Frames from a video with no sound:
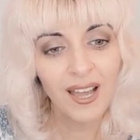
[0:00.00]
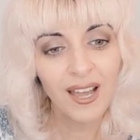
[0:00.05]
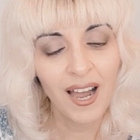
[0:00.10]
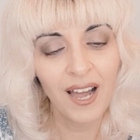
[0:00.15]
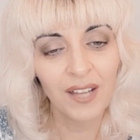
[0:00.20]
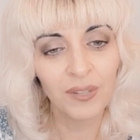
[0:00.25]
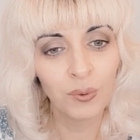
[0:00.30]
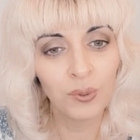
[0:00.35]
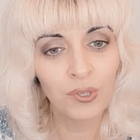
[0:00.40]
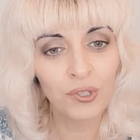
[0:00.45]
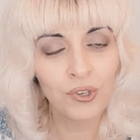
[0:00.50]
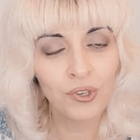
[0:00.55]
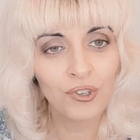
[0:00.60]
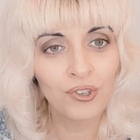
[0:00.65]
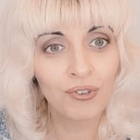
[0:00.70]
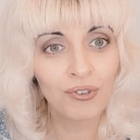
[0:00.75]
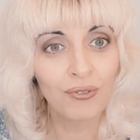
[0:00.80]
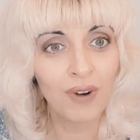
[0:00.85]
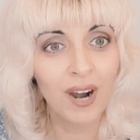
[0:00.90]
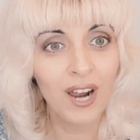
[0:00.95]
and was
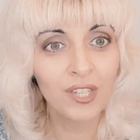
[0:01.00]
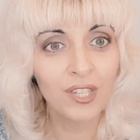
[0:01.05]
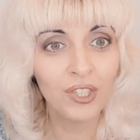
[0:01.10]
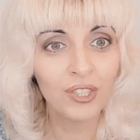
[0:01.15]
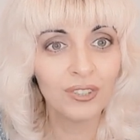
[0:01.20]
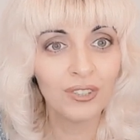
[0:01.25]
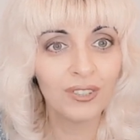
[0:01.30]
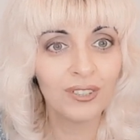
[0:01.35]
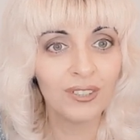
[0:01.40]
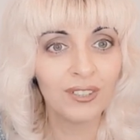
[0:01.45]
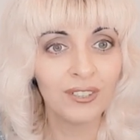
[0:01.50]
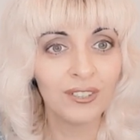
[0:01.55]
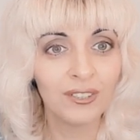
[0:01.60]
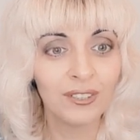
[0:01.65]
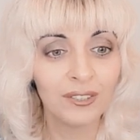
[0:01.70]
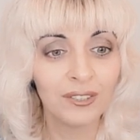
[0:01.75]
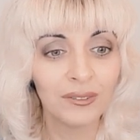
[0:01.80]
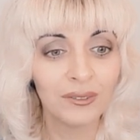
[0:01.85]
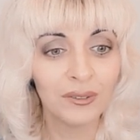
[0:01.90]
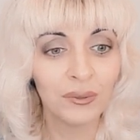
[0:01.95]
just scratching
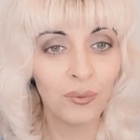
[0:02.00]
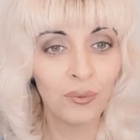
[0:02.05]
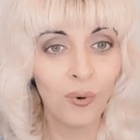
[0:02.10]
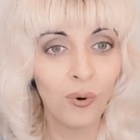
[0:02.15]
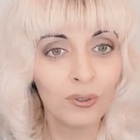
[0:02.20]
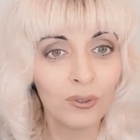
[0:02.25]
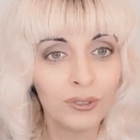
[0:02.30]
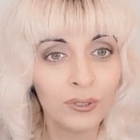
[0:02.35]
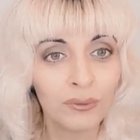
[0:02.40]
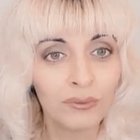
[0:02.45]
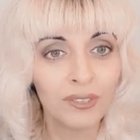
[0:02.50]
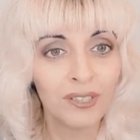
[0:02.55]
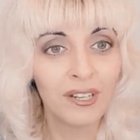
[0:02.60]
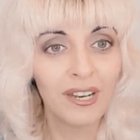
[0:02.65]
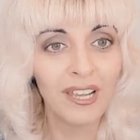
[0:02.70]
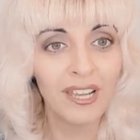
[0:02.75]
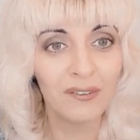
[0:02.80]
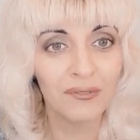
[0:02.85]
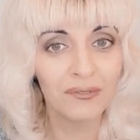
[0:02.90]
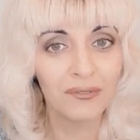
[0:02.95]
the walls of the
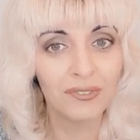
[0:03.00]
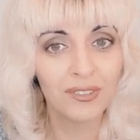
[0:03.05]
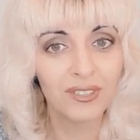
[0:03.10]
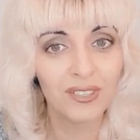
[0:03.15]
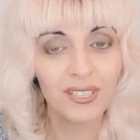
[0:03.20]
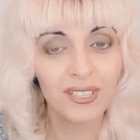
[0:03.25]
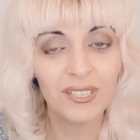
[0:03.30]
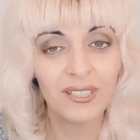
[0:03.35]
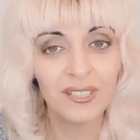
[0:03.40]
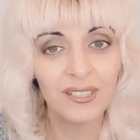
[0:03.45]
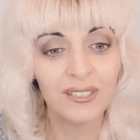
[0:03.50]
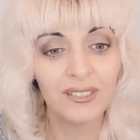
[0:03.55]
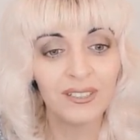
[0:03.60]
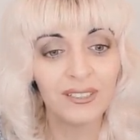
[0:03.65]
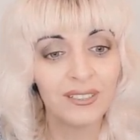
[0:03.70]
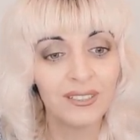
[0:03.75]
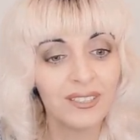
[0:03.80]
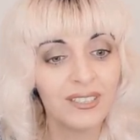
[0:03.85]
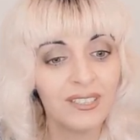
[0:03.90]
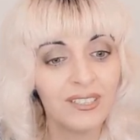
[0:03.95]
lift.
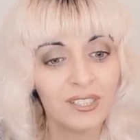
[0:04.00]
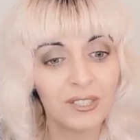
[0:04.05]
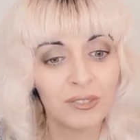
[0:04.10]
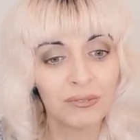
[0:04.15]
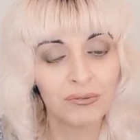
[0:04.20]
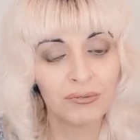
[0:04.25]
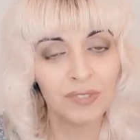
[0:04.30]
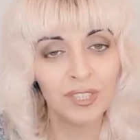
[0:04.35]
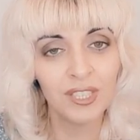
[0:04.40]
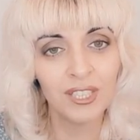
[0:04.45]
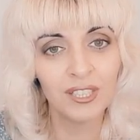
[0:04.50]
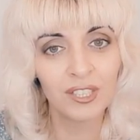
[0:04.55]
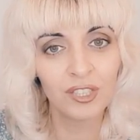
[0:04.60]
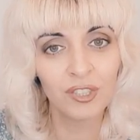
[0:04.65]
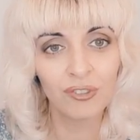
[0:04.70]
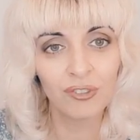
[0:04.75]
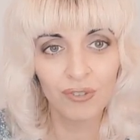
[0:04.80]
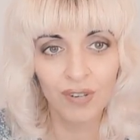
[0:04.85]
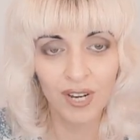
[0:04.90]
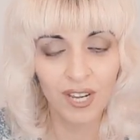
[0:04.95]
It's really
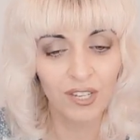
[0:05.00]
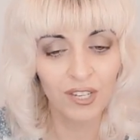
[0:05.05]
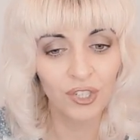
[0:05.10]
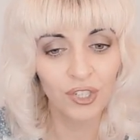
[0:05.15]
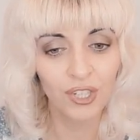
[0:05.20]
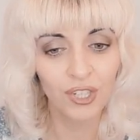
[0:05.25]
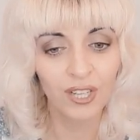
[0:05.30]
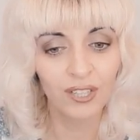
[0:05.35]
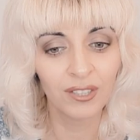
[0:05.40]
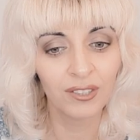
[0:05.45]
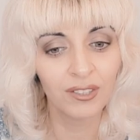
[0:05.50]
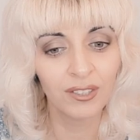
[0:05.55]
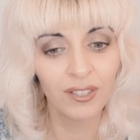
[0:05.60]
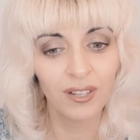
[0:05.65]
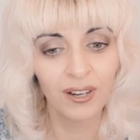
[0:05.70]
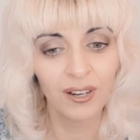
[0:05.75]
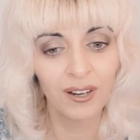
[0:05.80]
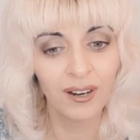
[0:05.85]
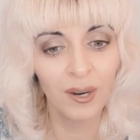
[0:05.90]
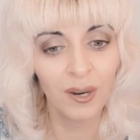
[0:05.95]
strange, and
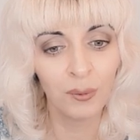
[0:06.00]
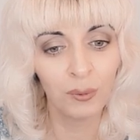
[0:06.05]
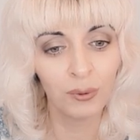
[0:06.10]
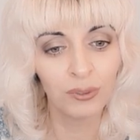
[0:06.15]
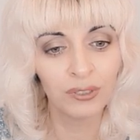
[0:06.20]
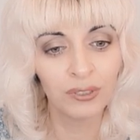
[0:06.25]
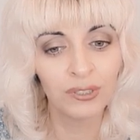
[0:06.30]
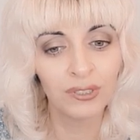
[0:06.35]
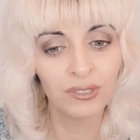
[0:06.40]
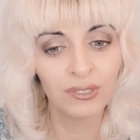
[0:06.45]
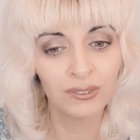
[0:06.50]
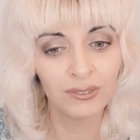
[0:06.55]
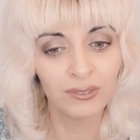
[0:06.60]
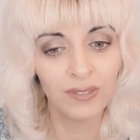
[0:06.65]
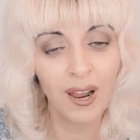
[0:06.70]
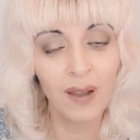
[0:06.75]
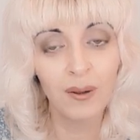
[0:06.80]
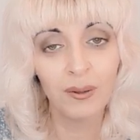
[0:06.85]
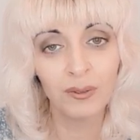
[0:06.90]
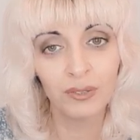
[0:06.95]
I was
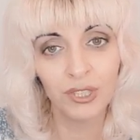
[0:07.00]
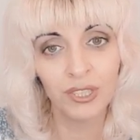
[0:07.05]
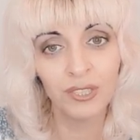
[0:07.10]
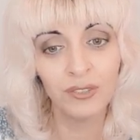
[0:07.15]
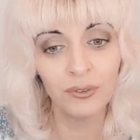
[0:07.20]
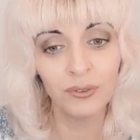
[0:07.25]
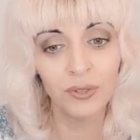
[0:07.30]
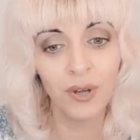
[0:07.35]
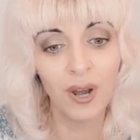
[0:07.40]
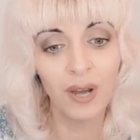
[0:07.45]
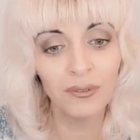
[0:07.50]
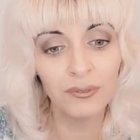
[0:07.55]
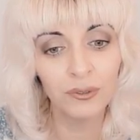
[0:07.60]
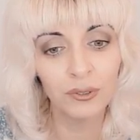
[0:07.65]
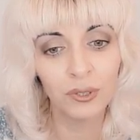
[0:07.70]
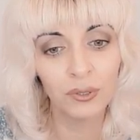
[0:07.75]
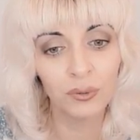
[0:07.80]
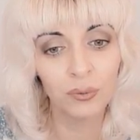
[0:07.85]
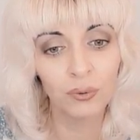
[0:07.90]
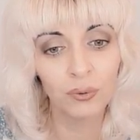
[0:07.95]
telling you, I
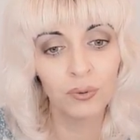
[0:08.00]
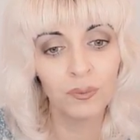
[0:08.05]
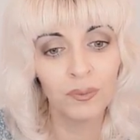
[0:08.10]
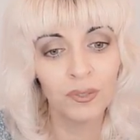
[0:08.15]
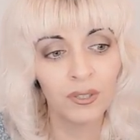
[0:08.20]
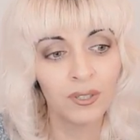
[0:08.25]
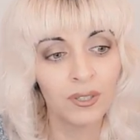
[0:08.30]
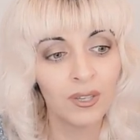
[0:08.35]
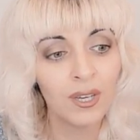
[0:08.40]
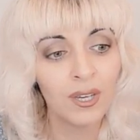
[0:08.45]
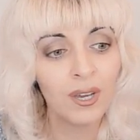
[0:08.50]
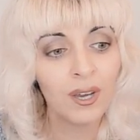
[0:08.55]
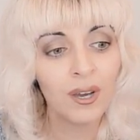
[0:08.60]
thought it would be